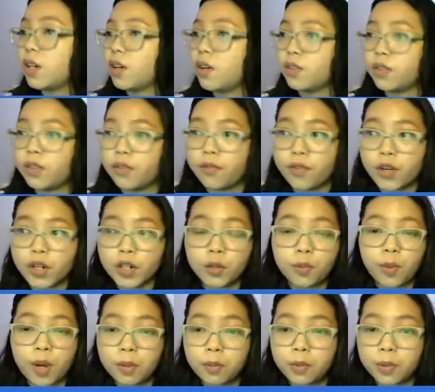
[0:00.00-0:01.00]
So the
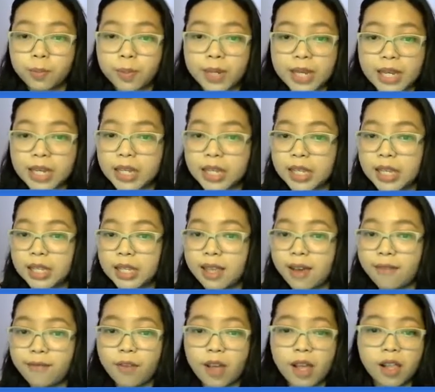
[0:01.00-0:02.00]
first one would be the
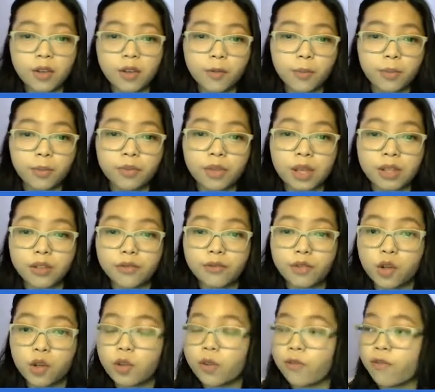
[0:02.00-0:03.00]

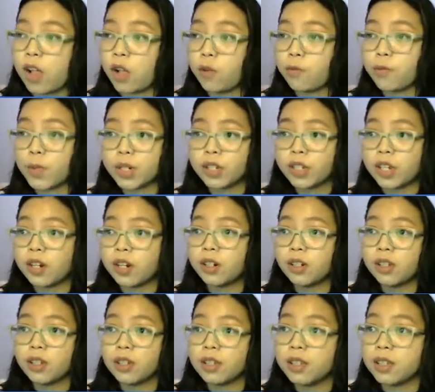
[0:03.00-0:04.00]
TensorFlow developer
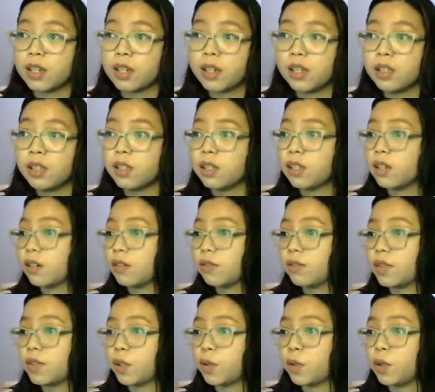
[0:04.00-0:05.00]
skills.
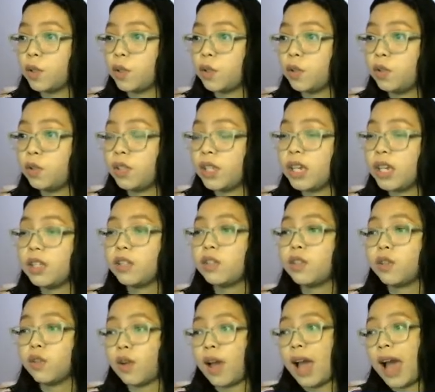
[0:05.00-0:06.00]
So you
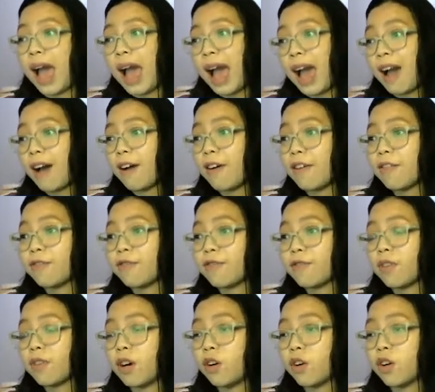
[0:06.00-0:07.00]
need to have
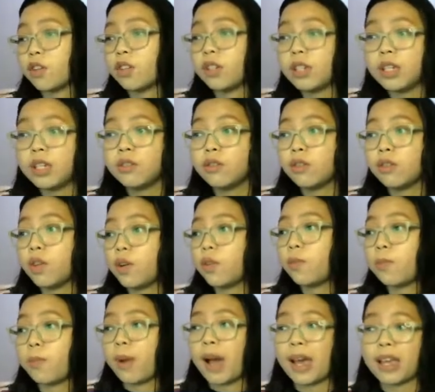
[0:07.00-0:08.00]
or you need to
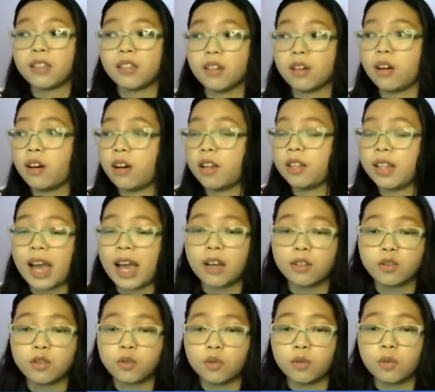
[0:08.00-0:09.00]
know Python,
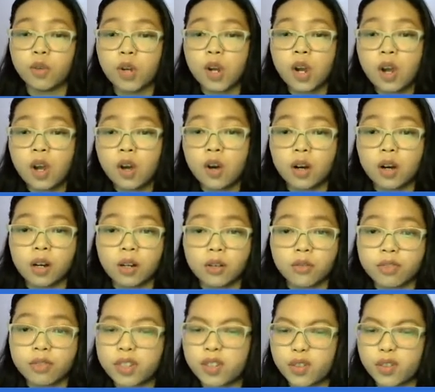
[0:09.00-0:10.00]
how to
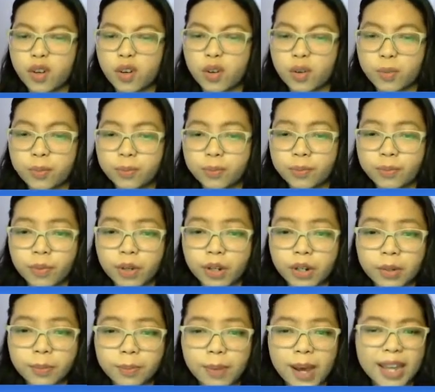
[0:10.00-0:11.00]
resolve
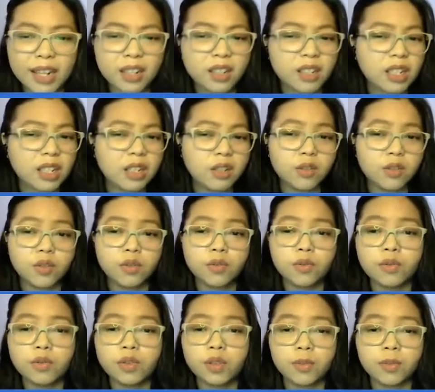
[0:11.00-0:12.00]
Python
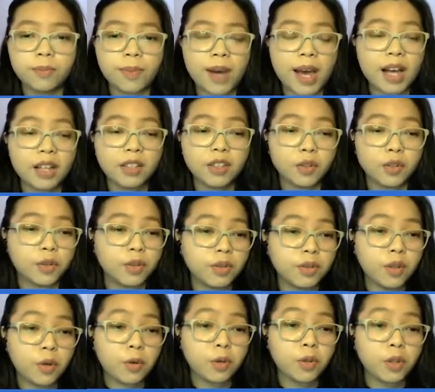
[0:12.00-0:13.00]
issues, compile.
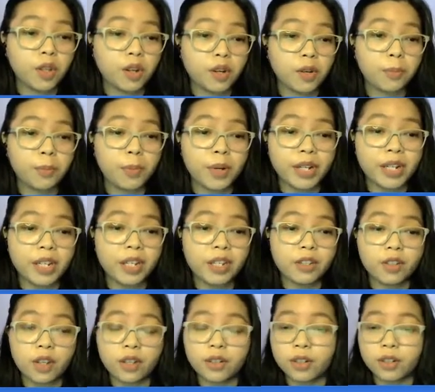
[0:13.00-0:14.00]
Those are
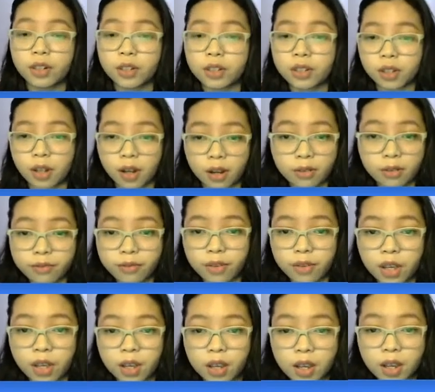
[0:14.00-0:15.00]
pretty general
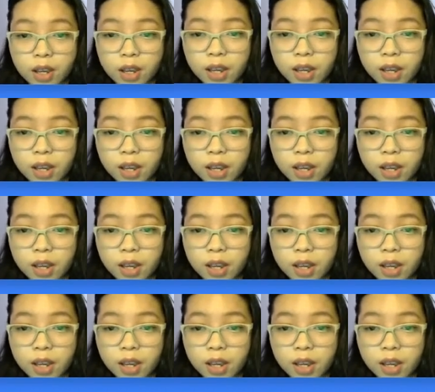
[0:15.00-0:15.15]
stuff.